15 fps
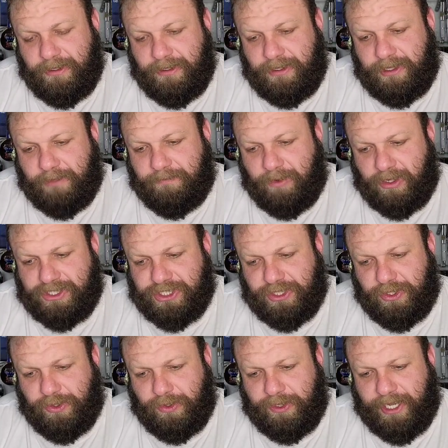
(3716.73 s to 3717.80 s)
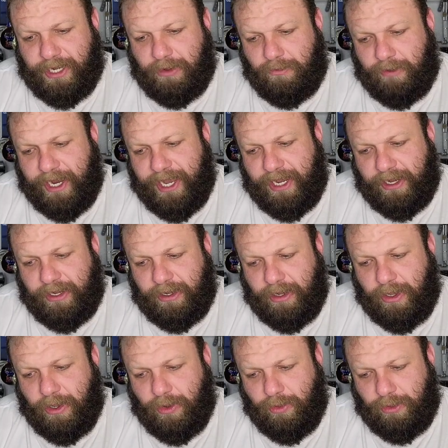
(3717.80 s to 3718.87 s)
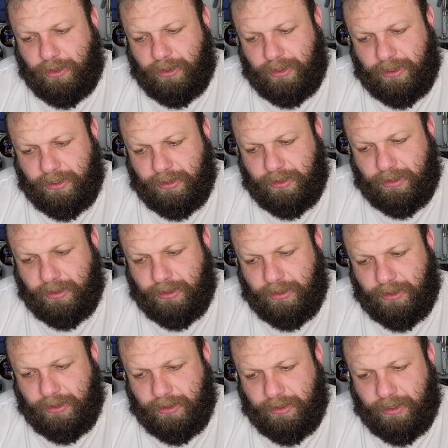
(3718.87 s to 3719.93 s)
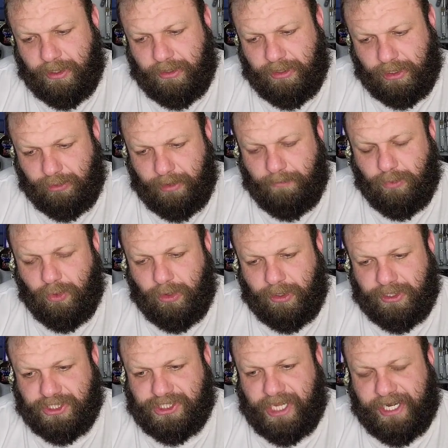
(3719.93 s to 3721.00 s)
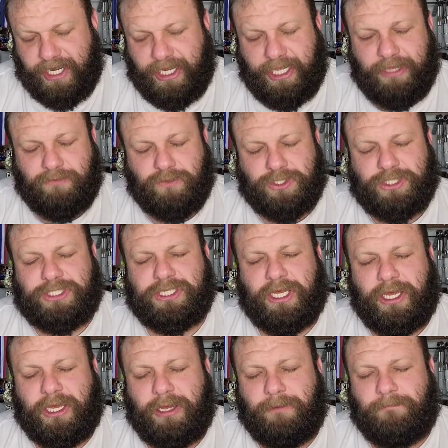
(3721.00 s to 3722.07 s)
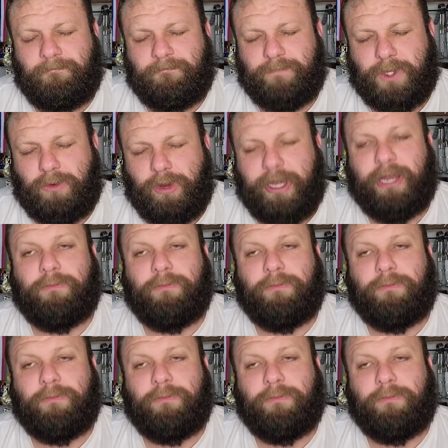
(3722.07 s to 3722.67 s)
the person who kind of ran and owned the grip board decided he was ready to